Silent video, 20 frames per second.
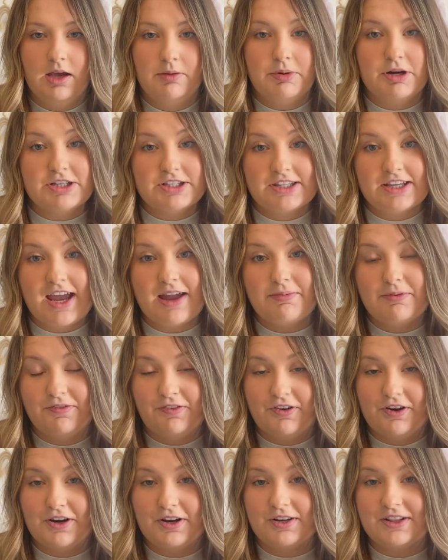Personally, I
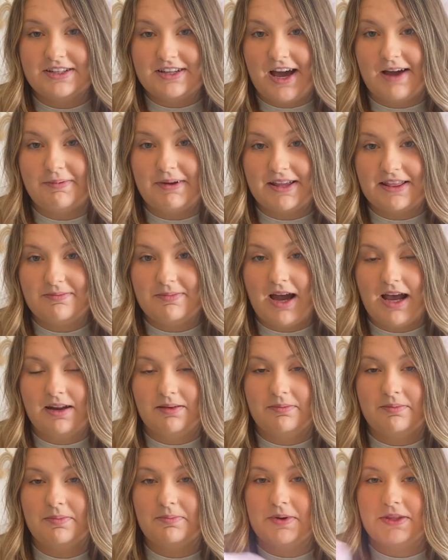prefer the top and the
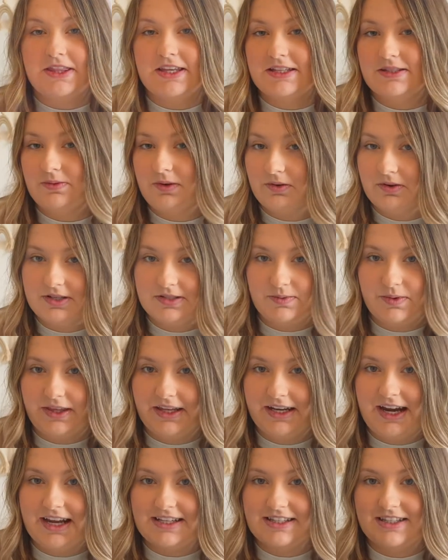bottom, but this one is
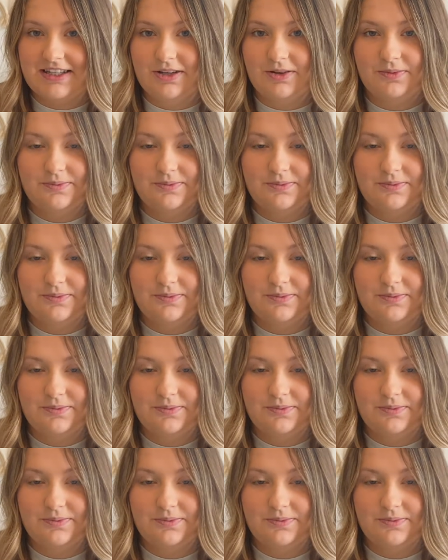really nice too.